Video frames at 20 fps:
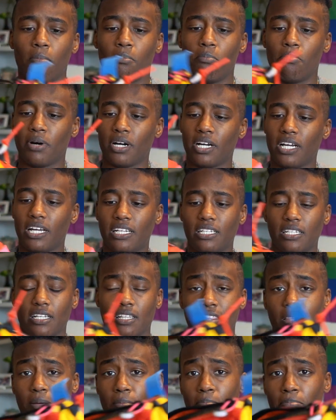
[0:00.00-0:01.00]

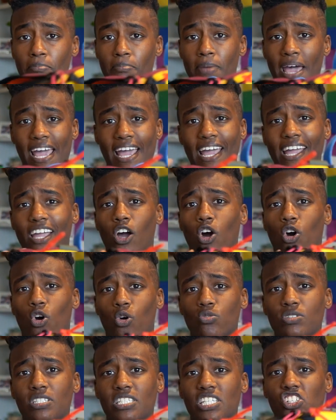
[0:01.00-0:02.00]
but the bag
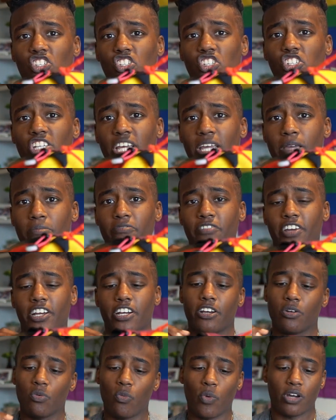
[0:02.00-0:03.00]
holds its shape
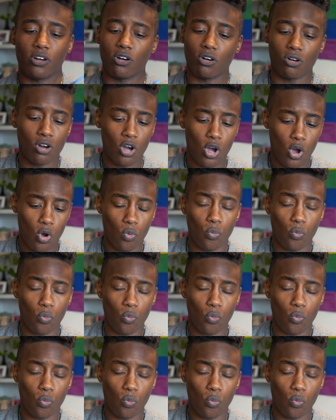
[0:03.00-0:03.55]
very well.